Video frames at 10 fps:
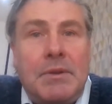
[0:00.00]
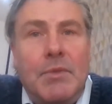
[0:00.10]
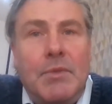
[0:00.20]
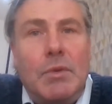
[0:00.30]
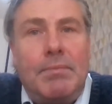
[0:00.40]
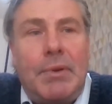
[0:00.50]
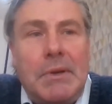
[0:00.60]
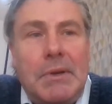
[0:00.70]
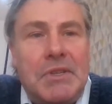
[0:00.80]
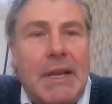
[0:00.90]
terms of more
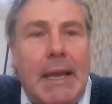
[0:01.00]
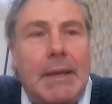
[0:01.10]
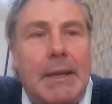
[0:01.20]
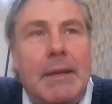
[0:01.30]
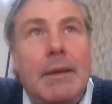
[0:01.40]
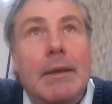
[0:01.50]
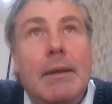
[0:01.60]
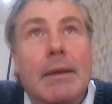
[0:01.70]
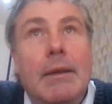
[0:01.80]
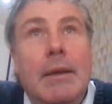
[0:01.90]
prosaic
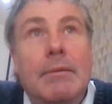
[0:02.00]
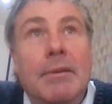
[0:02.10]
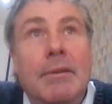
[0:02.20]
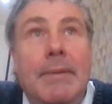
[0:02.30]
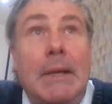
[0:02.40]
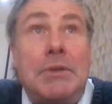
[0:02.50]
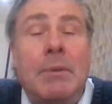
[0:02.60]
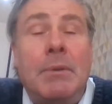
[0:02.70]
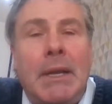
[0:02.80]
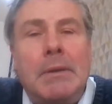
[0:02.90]

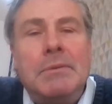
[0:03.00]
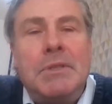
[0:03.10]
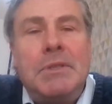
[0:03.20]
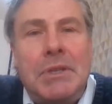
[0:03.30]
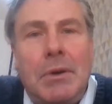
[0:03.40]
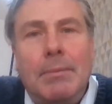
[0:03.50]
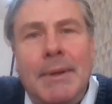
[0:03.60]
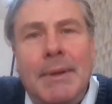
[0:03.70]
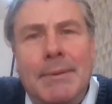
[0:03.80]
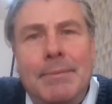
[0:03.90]
reflection on my own
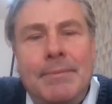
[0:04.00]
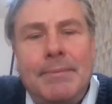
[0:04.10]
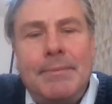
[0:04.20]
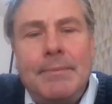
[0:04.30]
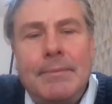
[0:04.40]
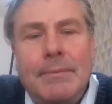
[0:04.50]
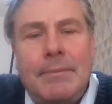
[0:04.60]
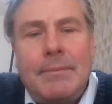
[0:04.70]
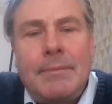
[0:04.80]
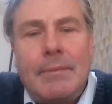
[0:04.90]
job,
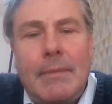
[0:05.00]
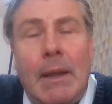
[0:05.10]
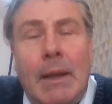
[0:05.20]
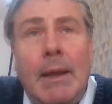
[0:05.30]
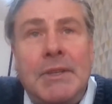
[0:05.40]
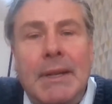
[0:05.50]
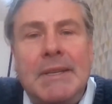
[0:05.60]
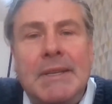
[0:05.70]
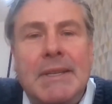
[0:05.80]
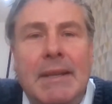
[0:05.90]
I
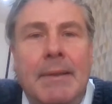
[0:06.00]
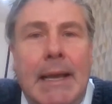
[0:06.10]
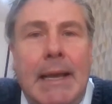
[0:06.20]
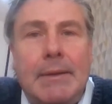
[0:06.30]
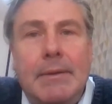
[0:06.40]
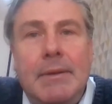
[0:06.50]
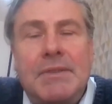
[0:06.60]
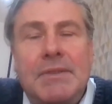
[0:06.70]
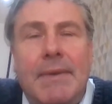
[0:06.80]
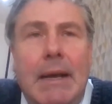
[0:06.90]
actually see that
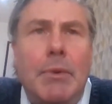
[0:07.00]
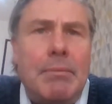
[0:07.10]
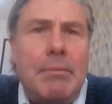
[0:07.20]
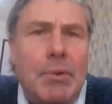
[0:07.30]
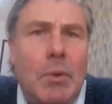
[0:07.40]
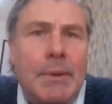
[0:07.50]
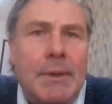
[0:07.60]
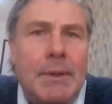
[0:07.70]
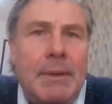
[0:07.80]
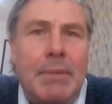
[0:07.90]
as far more
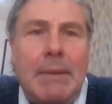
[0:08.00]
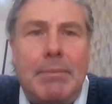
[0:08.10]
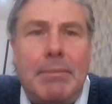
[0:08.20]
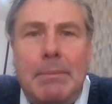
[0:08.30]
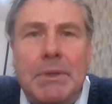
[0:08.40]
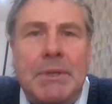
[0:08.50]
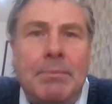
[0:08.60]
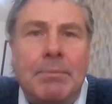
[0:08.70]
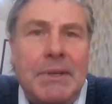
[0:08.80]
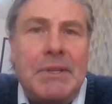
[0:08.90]
important than being
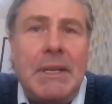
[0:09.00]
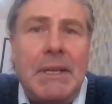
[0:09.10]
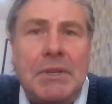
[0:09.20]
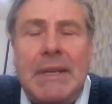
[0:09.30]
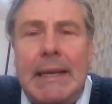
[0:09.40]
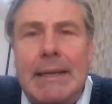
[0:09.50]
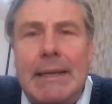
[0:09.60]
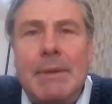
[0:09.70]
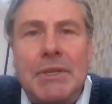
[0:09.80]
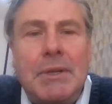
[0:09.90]
published in prestigious
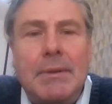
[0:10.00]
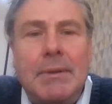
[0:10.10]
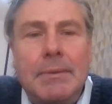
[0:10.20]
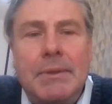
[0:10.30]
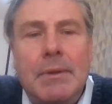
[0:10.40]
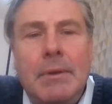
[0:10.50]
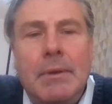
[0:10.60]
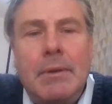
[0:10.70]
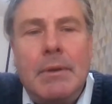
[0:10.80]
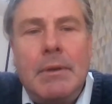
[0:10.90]
academic journals.